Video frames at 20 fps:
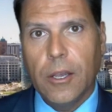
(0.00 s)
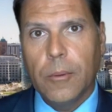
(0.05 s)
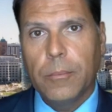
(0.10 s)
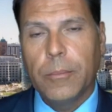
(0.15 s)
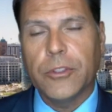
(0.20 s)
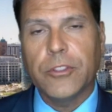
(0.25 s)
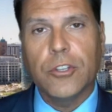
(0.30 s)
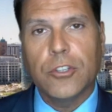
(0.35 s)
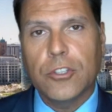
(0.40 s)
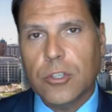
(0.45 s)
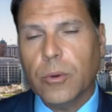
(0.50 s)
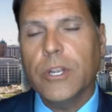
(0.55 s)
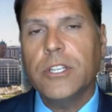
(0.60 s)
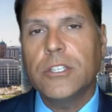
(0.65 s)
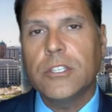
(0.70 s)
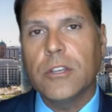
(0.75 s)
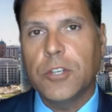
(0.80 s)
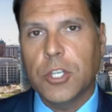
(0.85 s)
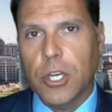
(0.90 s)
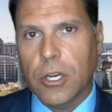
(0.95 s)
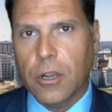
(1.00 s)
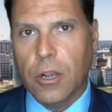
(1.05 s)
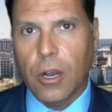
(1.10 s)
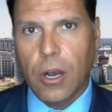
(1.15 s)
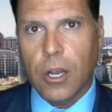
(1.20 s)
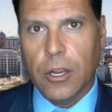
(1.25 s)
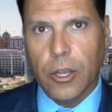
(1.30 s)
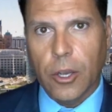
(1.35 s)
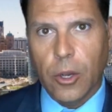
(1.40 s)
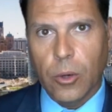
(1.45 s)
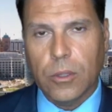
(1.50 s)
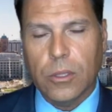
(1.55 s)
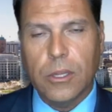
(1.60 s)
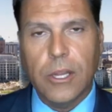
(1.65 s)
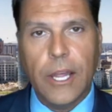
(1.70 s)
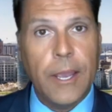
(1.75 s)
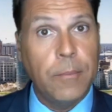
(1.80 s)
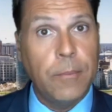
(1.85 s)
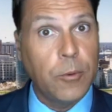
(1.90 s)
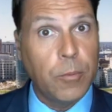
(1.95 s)
but the streets of Chicago
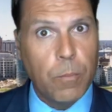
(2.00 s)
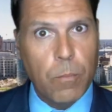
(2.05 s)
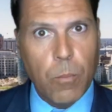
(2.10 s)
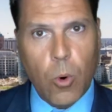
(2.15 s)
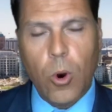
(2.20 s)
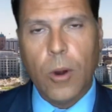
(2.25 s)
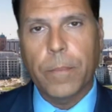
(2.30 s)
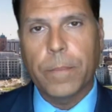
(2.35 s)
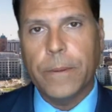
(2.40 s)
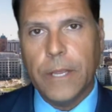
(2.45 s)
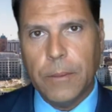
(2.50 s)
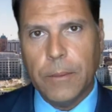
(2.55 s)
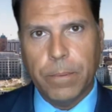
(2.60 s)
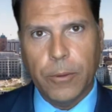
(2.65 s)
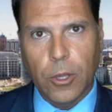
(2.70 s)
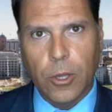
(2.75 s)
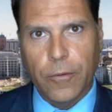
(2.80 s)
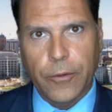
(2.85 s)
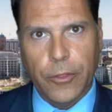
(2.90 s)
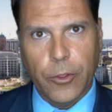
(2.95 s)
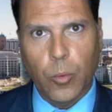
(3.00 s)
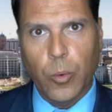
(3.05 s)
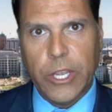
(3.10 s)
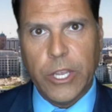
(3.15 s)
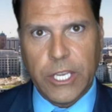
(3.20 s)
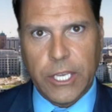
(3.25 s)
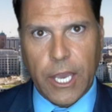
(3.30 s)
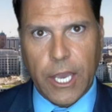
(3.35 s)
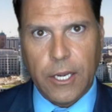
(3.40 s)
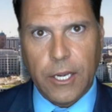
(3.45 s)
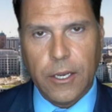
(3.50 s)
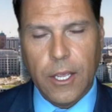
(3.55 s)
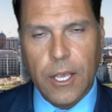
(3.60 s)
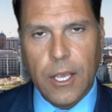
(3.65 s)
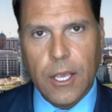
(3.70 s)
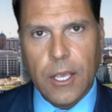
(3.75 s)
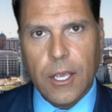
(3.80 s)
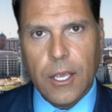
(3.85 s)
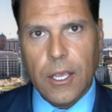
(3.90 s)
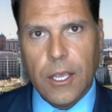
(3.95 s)
claimed more people over the weekend.
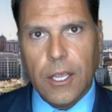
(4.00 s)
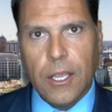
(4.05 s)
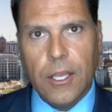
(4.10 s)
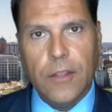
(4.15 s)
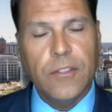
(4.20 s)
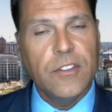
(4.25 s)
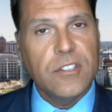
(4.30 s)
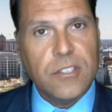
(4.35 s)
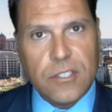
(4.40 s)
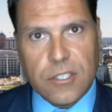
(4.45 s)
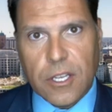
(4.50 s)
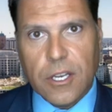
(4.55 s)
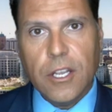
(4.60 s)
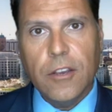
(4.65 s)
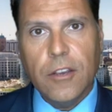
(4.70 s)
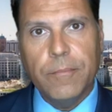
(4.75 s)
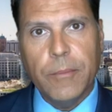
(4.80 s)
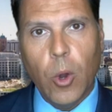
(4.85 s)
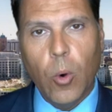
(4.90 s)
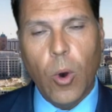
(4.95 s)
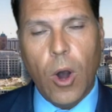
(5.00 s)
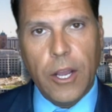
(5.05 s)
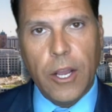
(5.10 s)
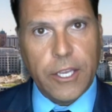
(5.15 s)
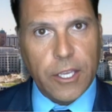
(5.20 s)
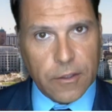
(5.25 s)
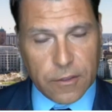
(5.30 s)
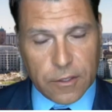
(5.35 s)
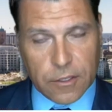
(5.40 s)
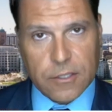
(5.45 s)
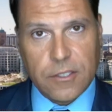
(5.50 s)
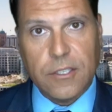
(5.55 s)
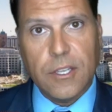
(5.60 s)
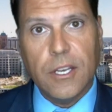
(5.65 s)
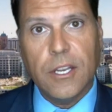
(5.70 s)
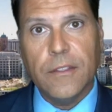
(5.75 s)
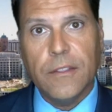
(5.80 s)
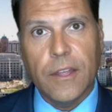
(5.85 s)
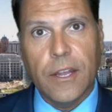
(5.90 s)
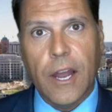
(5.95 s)
In the city of Milwaukee, the
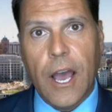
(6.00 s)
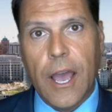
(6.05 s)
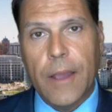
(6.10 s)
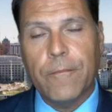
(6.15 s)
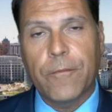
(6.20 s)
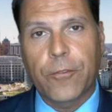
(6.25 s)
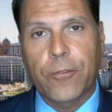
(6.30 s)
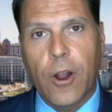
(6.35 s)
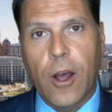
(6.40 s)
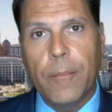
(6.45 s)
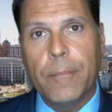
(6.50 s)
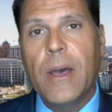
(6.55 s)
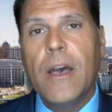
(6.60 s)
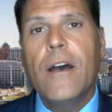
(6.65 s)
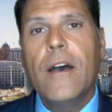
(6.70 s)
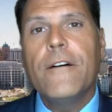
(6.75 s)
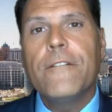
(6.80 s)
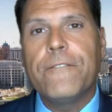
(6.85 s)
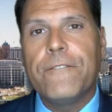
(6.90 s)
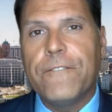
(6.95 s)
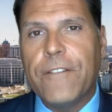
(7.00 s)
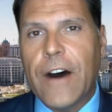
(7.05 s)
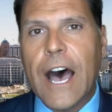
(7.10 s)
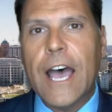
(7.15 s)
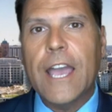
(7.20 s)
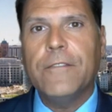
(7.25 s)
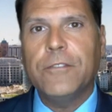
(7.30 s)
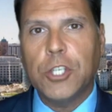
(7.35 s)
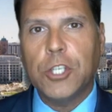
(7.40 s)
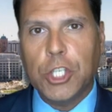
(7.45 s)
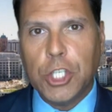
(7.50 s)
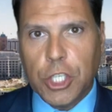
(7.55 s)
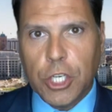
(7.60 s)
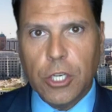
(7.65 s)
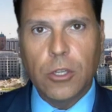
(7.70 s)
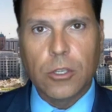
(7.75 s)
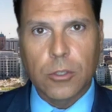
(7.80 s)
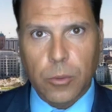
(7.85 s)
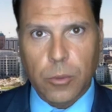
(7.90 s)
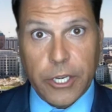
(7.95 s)
city that I'm from, 5
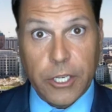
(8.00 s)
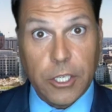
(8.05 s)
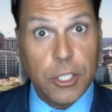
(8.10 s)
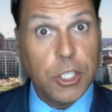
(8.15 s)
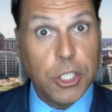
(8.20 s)
children